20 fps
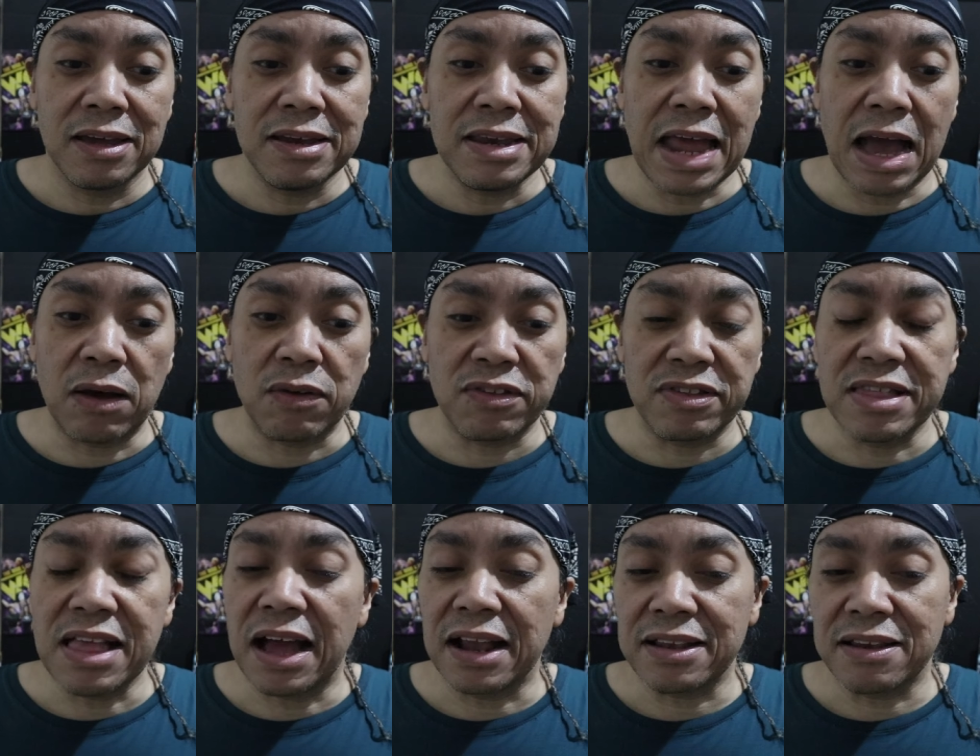Now
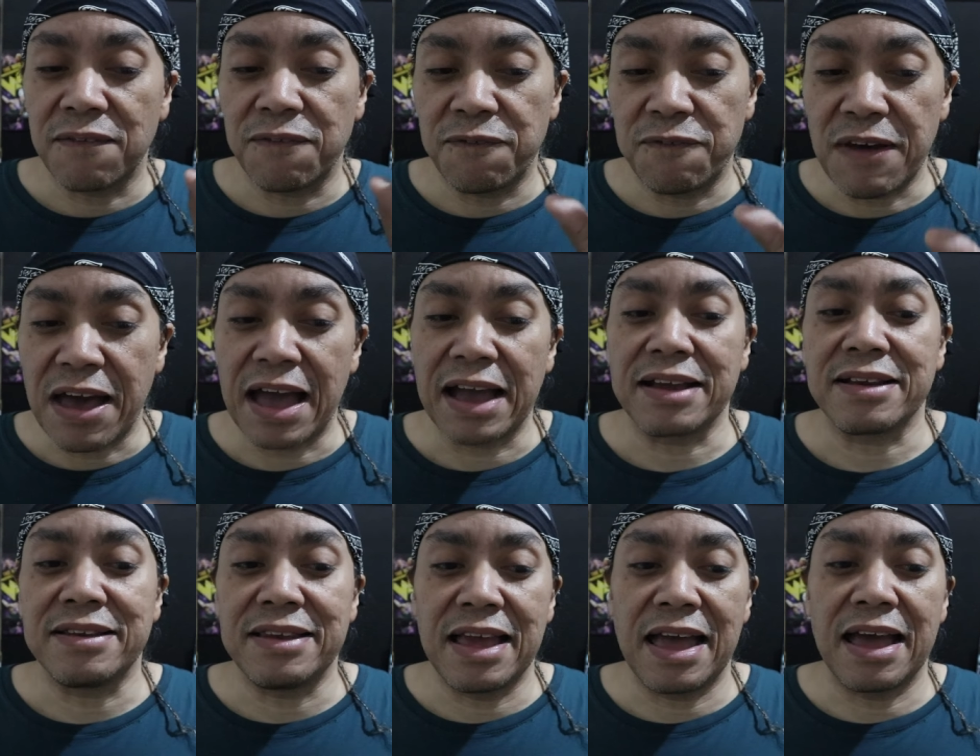it's not the
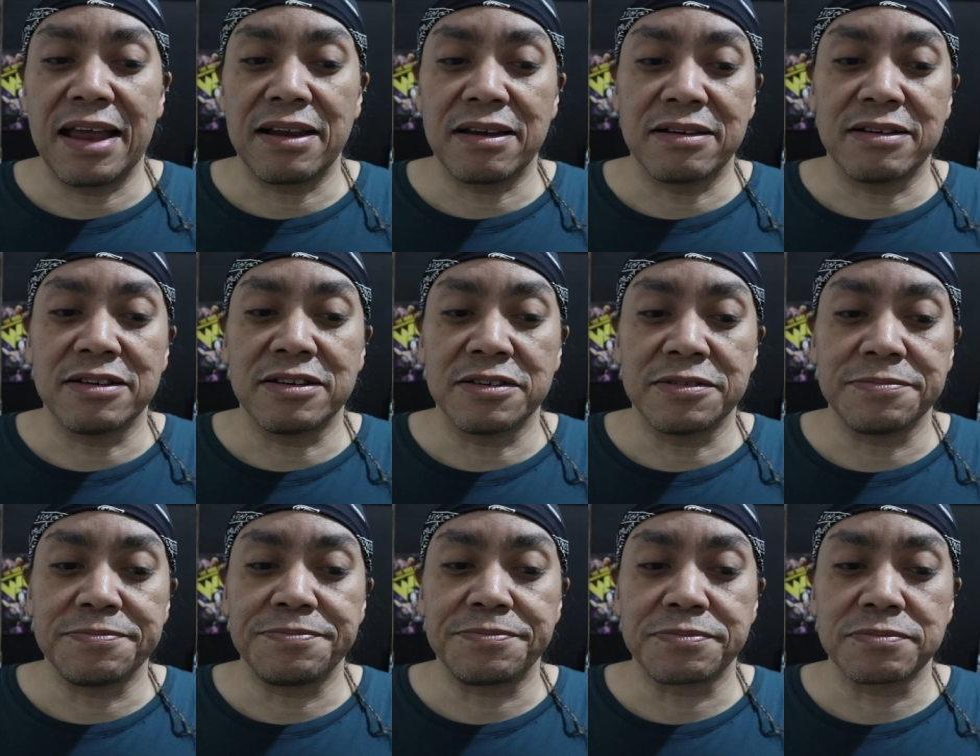fact that
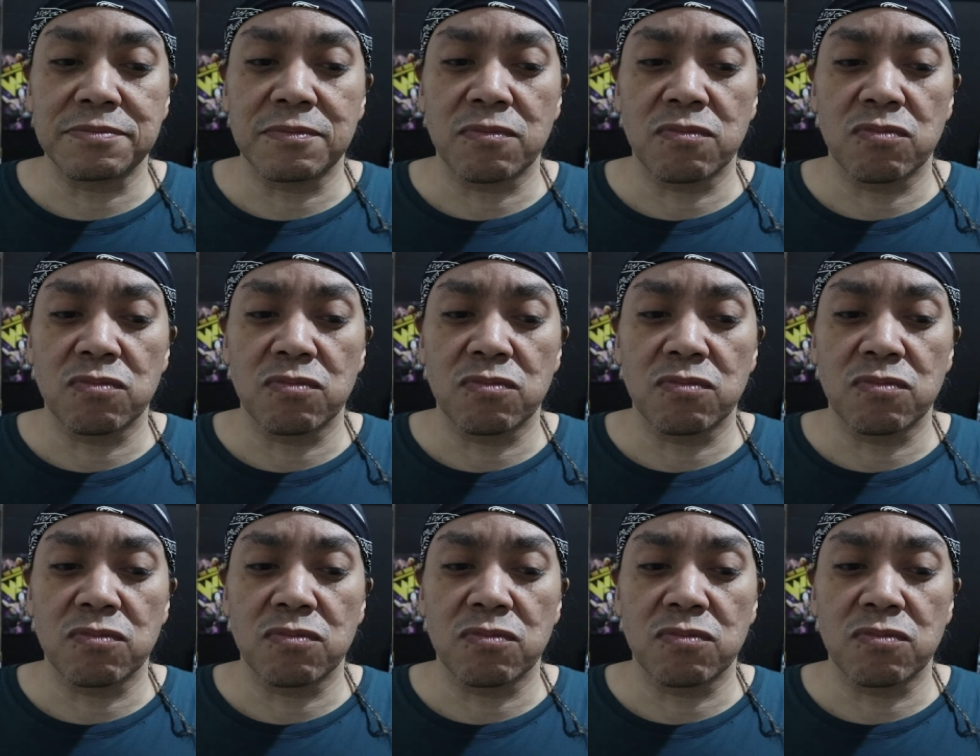um